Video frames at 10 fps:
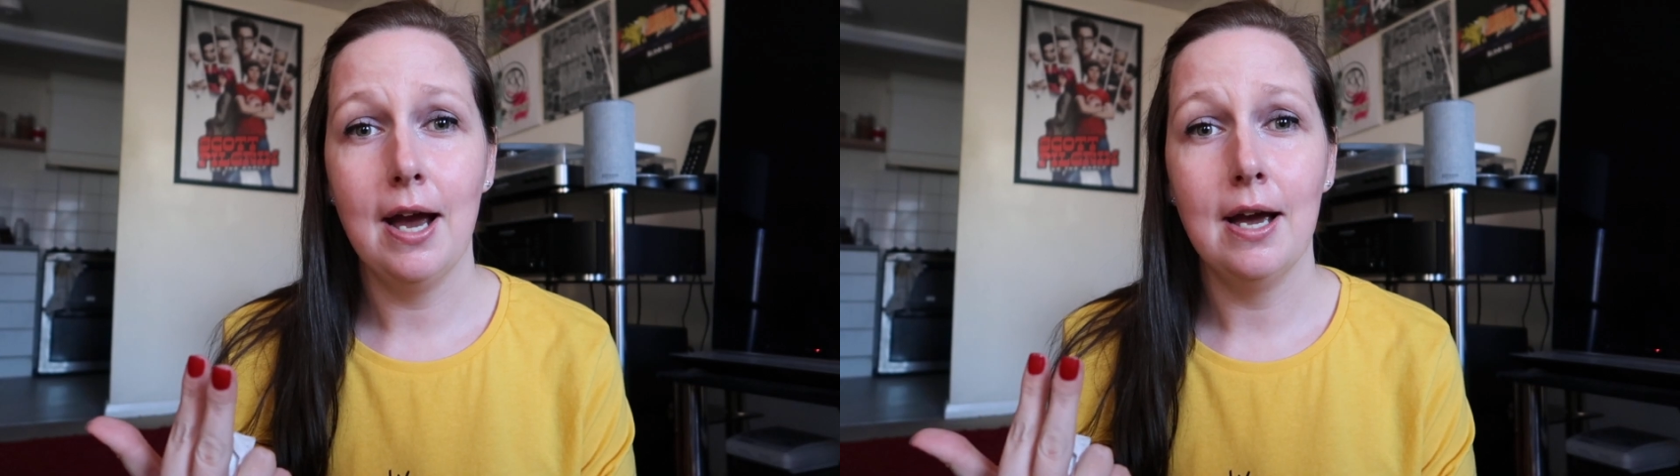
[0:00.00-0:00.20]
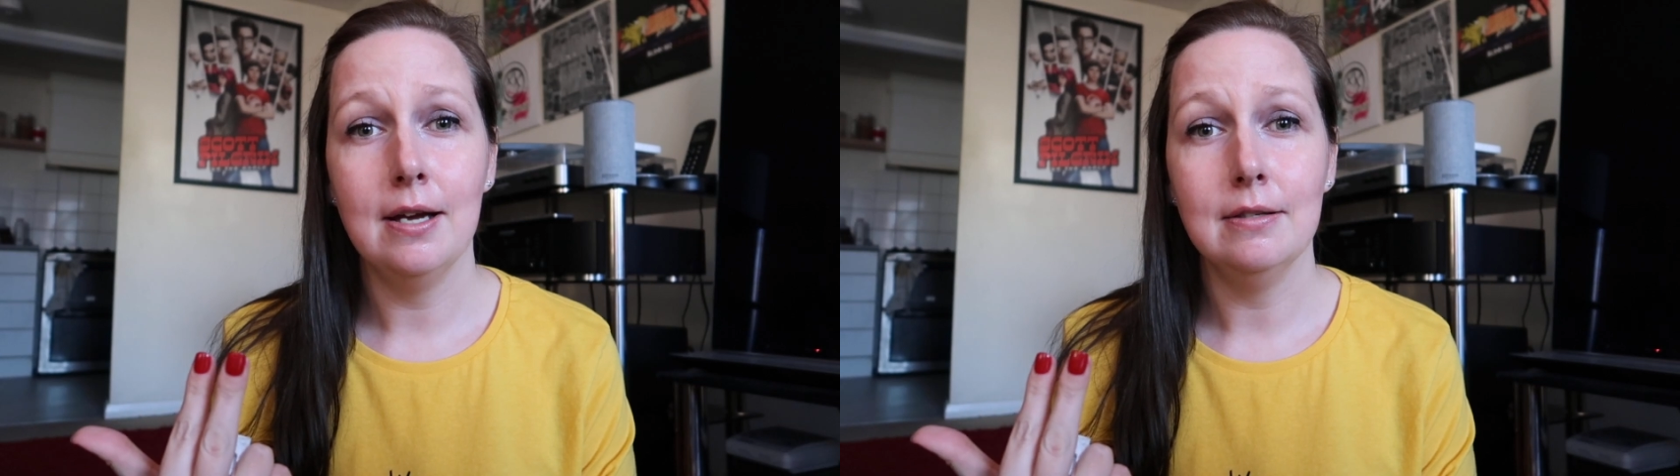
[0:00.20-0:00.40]

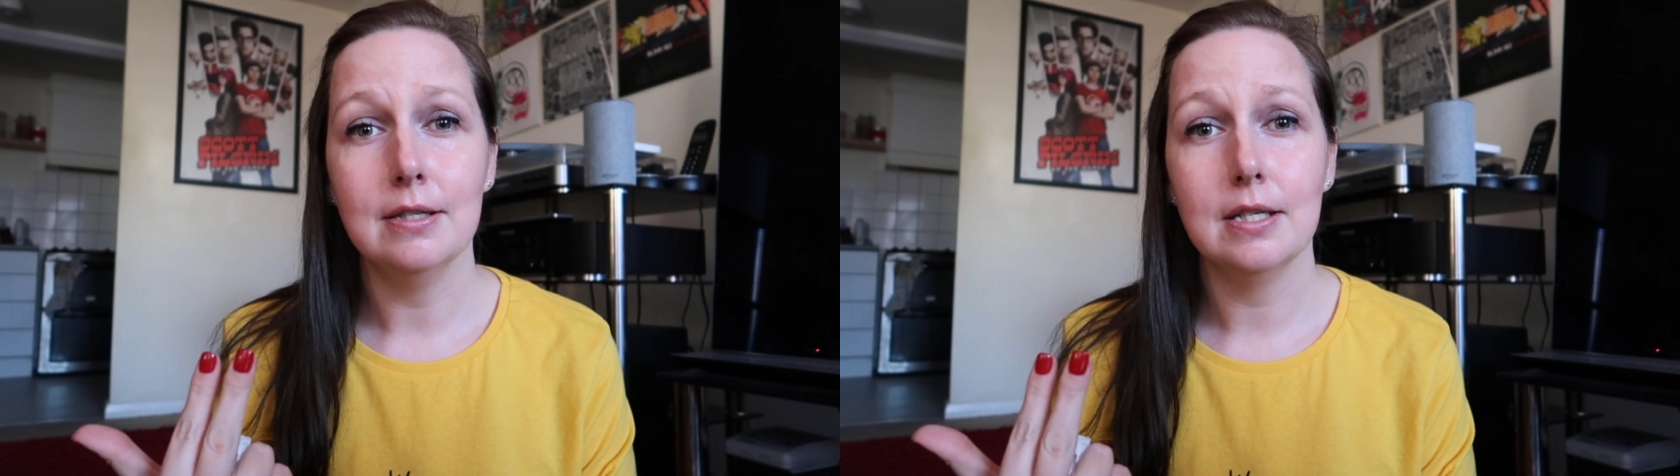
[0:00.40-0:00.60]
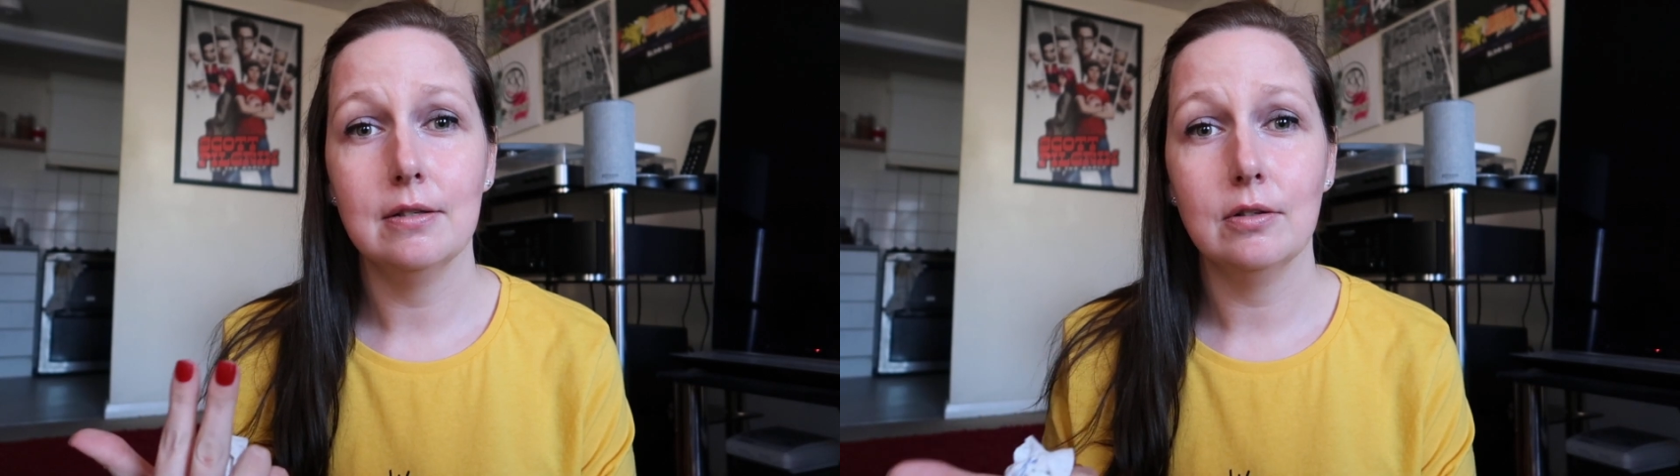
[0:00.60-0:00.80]

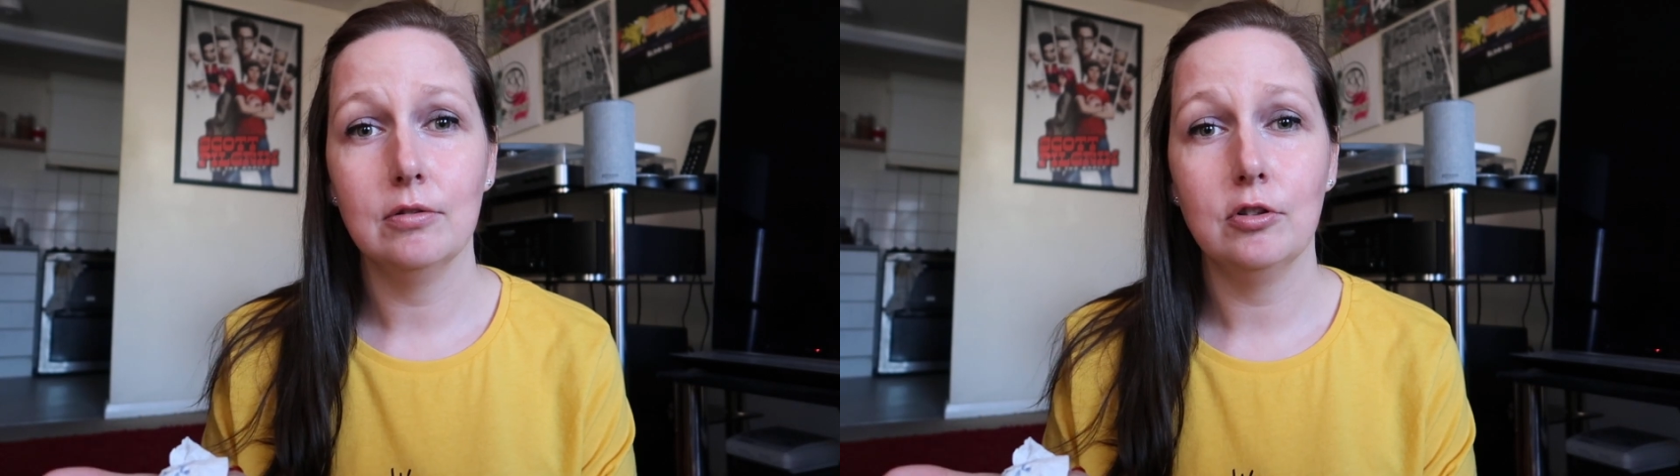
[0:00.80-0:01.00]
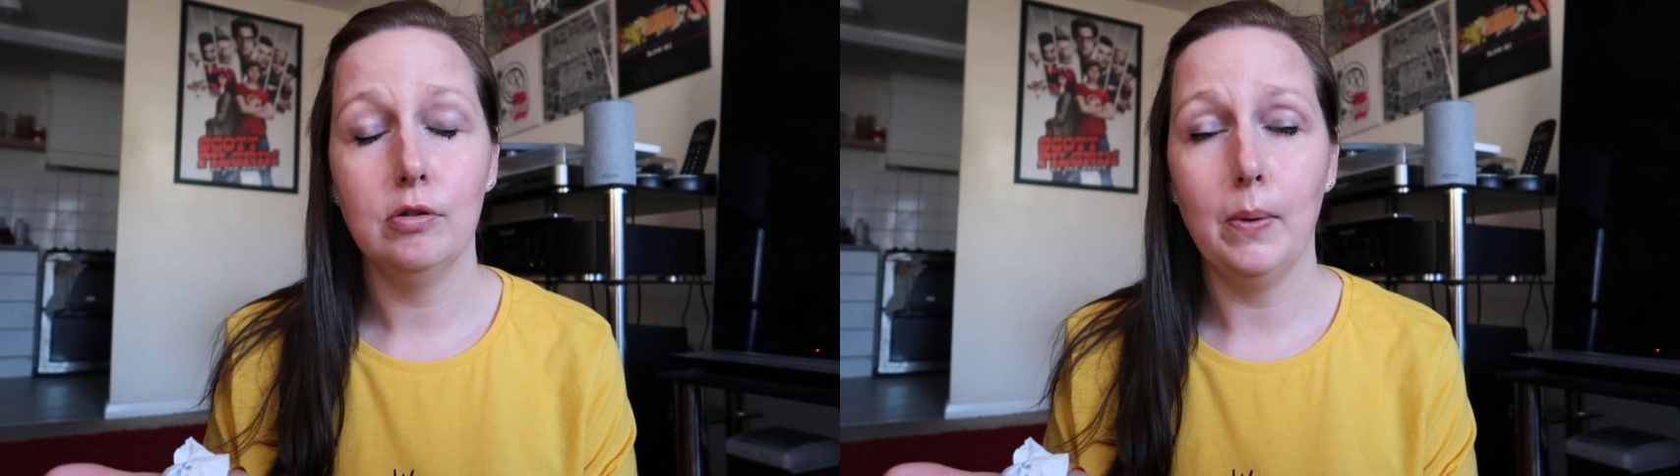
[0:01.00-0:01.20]
and
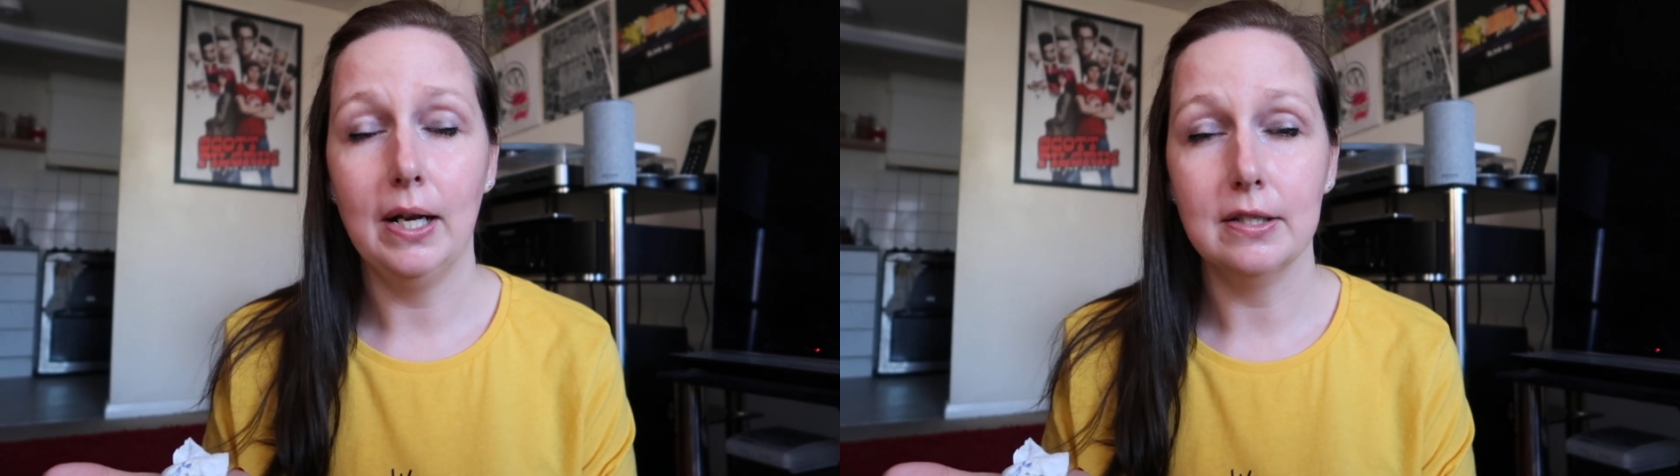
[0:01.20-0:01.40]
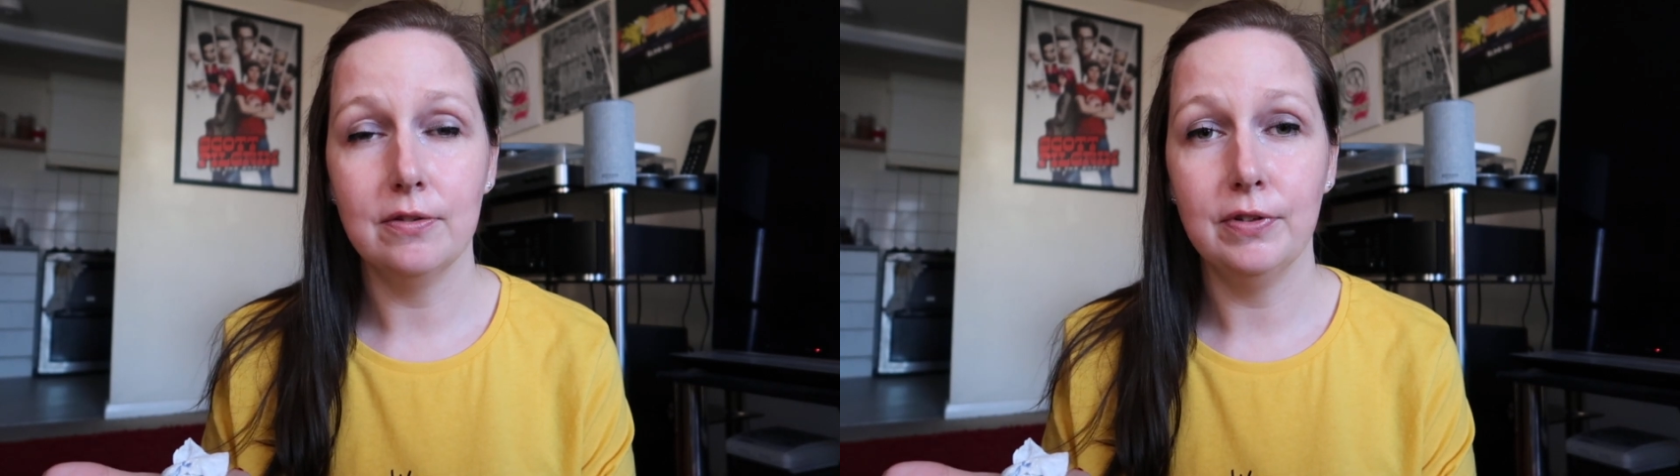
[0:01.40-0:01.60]

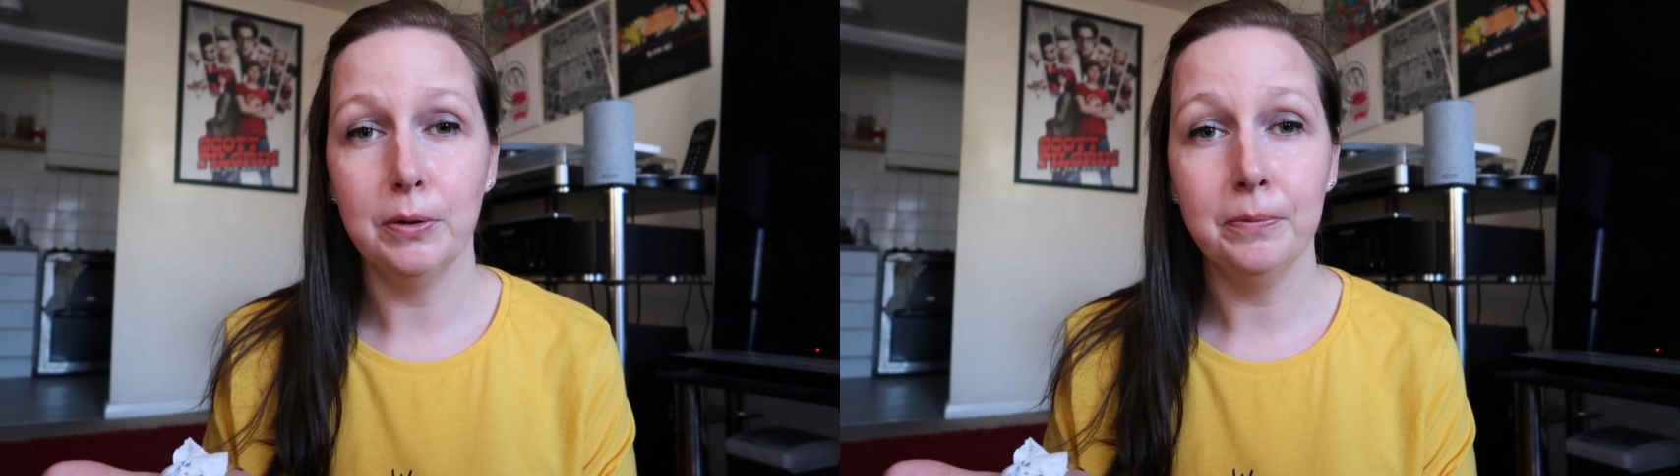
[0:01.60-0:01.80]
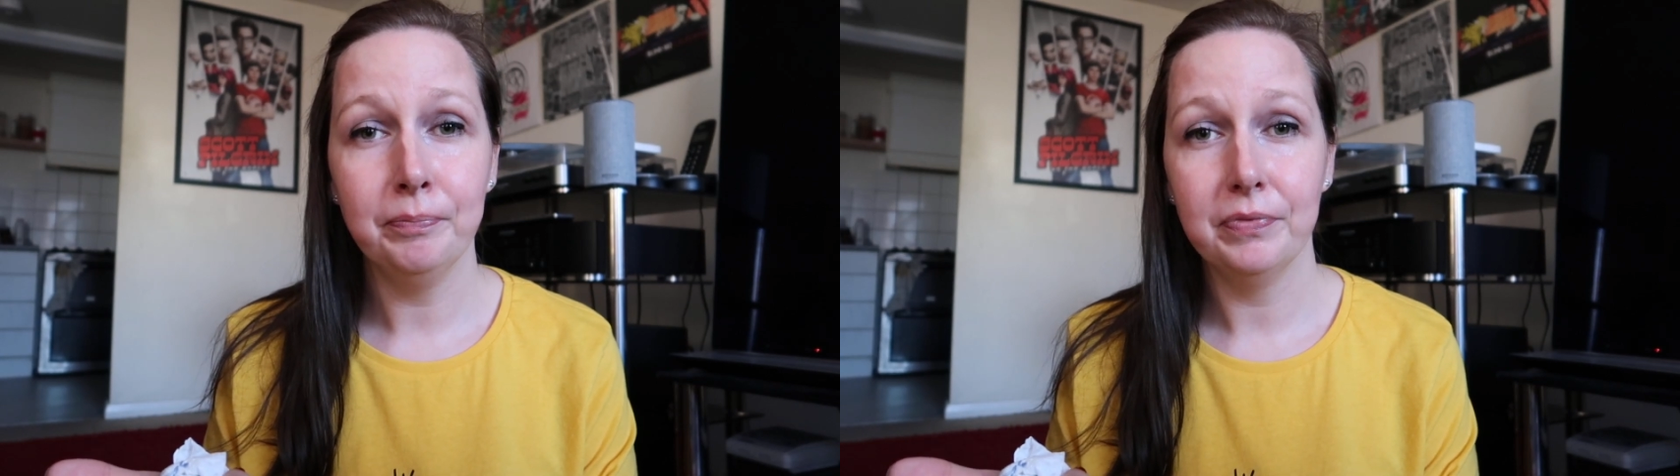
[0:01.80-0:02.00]
Cruella de
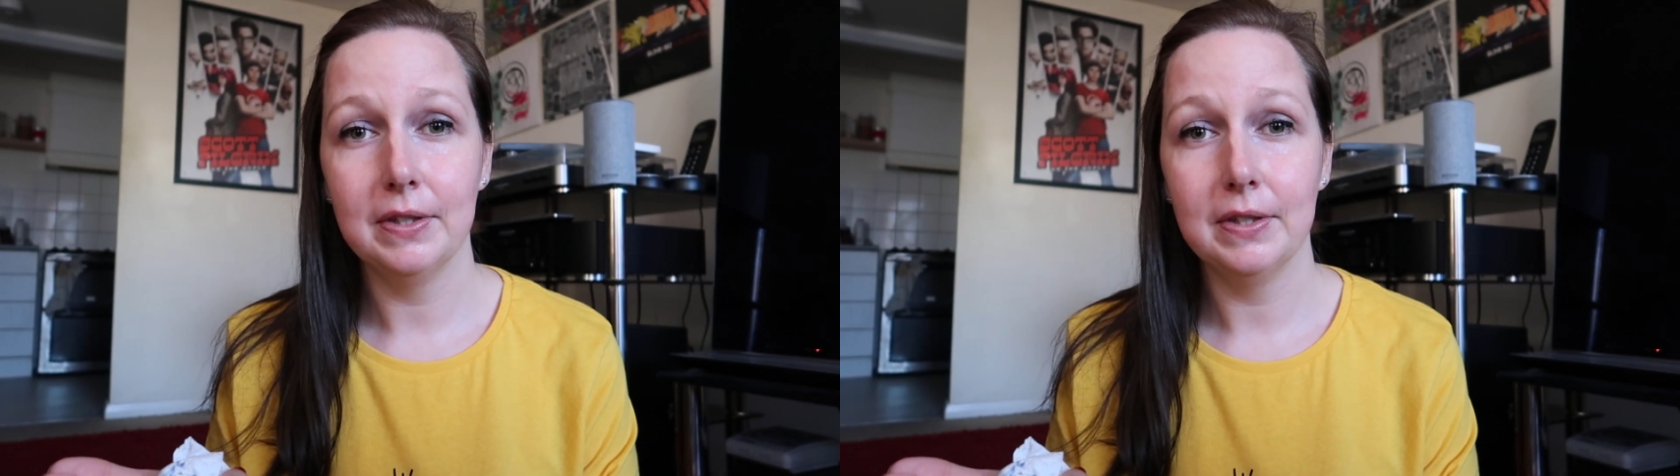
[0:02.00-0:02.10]
Vil.